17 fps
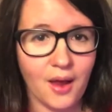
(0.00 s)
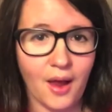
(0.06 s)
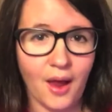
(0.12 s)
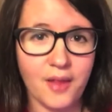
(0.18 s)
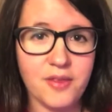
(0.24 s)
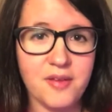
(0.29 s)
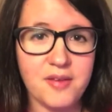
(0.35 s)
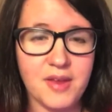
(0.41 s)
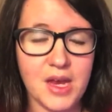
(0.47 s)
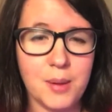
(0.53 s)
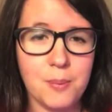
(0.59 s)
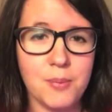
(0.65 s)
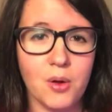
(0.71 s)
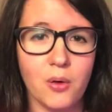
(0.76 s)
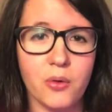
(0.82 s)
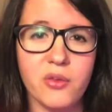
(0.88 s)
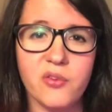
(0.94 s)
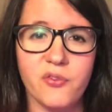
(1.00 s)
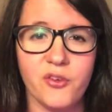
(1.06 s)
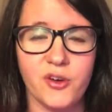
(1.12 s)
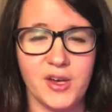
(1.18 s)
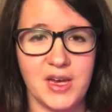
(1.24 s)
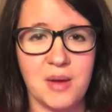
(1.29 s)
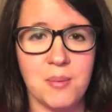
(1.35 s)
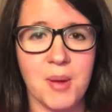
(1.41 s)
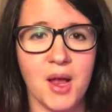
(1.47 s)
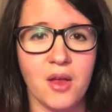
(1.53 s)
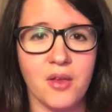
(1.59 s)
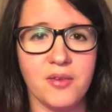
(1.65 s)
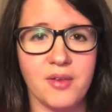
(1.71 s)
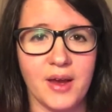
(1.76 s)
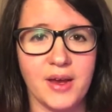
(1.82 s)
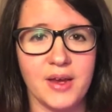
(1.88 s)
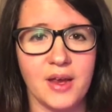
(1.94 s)
And the same goes for
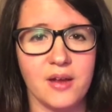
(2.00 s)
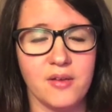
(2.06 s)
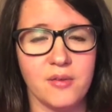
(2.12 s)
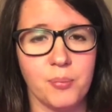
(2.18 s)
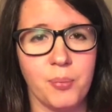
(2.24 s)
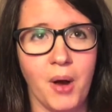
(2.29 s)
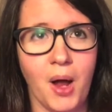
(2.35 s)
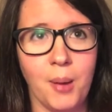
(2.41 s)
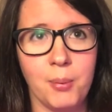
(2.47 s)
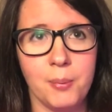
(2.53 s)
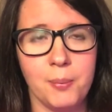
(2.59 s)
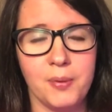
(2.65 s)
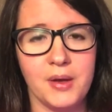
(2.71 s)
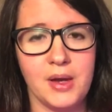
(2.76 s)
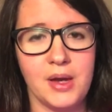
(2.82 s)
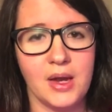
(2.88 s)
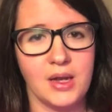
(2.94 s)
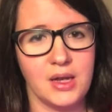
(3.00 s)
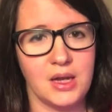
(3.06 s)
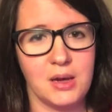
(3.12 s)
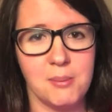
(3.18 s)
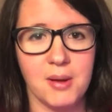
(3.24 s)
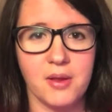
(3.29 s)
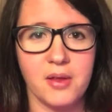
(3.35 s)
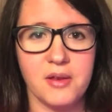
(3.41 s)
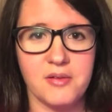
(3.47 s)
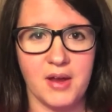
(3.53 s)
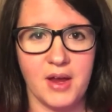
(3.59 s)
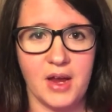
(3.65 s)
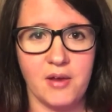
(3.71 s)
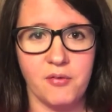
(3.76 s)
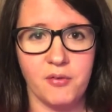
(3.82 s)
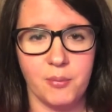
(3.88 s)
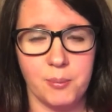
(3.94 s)
emails. I get probably an email a
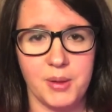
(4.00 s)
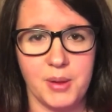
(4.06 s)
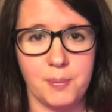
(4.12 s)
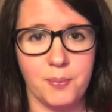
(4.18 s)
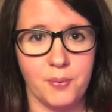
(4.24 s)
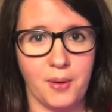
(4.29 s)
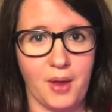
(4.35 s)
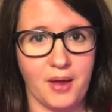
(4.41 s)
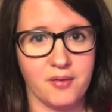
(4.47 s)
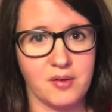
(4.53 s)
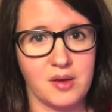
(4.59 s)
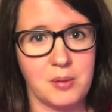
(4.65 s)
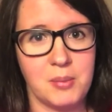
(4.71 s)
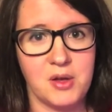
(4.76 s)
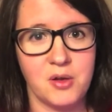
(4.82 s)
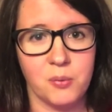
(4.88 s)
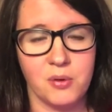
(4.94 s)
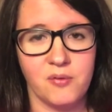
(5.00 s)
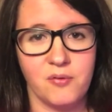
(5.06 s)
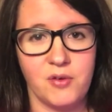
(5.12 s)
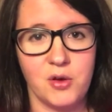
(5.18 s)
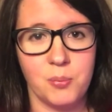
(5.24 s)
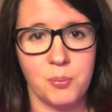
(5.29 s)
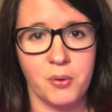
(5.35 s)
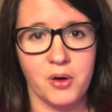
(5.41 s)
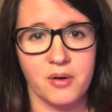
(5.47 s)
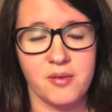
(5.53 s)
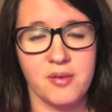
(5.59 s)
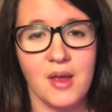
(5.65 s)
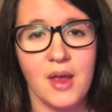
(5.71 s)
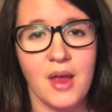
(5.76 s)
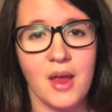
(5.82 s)
day from people asking me to review books.